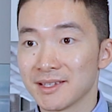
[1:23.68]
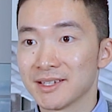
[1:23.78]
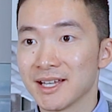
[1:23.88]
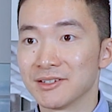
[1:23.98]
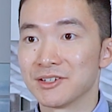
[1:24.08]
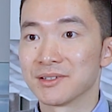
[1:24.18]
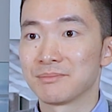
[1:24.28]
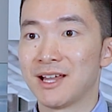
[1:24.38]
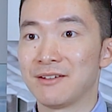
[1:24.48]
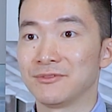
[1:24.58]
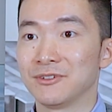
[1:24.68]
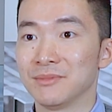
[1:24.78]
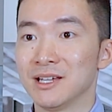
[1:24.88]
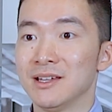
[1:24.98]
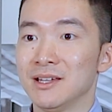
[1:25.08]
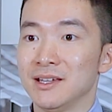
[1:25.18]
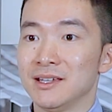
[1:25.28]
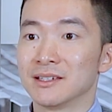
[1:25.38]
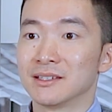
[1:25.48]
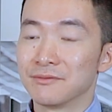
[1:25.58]
Intelligence Platform.
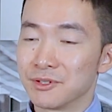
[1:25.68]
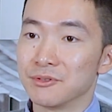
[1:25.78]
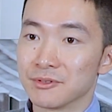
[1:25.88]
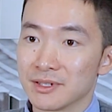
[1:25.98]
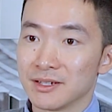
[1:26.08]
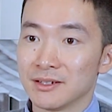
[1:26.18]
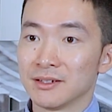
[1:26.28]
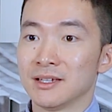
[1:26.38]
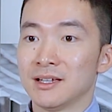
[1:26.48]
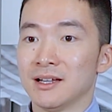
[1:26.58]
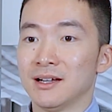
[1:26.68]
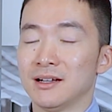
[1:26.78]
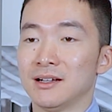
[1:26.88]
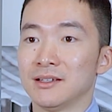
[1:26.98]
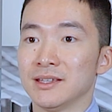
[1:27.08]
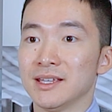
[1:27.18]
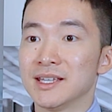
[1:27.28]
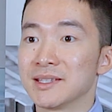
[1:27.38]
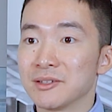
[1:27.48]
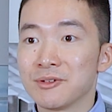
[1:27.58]
It gives user
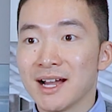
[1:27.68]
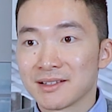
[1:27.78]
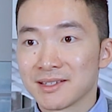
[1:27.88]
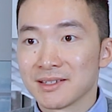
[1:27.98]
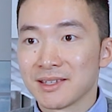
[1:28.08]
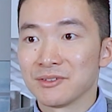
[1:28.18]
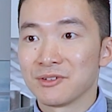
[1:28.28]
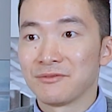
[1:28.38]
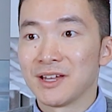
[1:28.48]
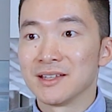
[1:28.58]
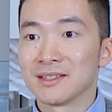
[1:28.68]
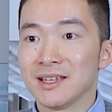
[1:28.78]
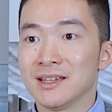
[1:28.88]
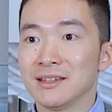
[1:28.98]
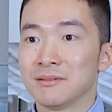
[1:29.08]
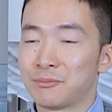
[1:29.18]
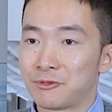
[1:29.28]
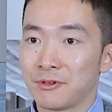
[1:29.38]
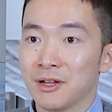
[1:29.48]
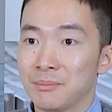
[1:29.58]
easy to access interface, and it
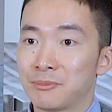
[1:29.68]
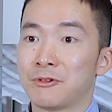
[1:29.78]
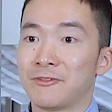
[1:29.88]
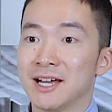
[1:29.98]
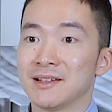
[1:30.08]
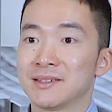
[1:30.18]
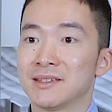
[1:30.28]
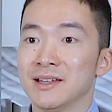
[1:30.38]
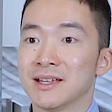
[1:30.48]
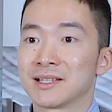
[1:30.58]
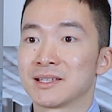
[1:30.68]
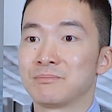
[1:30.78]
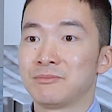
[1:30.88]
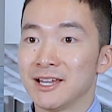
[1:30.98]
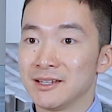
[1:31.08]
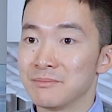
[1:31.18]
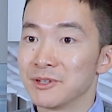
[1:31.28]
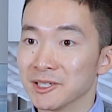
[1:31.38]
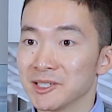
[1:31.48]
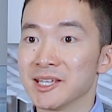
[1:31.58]
provides the
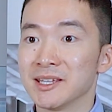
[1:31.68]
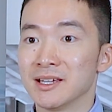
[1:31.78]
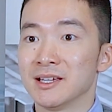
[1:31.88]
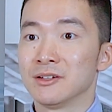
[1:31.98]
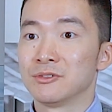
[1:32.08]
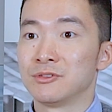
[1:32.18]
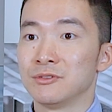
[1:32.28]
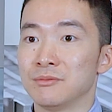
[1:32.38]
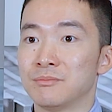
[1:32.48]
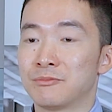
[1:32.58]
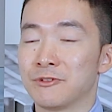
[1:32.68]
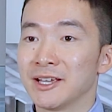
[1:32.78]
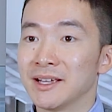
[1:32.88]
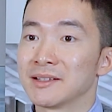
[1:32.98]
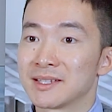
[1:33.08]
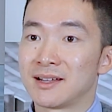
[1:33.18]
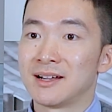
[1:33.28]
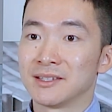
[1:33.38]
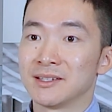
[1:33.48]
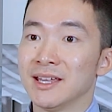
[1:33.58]
explainability to bring
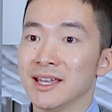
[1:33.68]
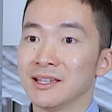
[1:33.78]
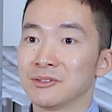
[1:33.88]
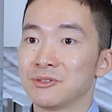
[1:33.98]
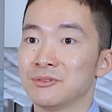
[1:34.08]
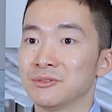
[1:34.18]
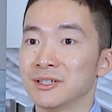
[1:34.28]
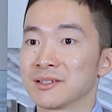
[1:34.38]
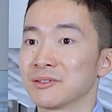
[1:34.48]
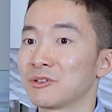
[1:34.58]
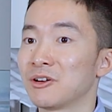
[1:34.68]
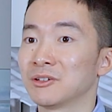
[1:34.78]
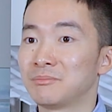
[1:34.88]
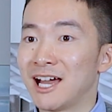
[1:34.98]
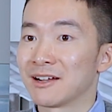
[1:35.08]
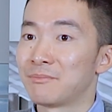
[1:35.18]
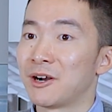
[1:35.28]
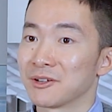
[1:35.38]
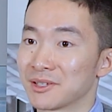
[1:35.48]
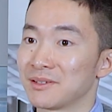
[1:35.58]
insight into the so-called black
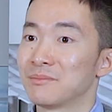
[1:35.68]
box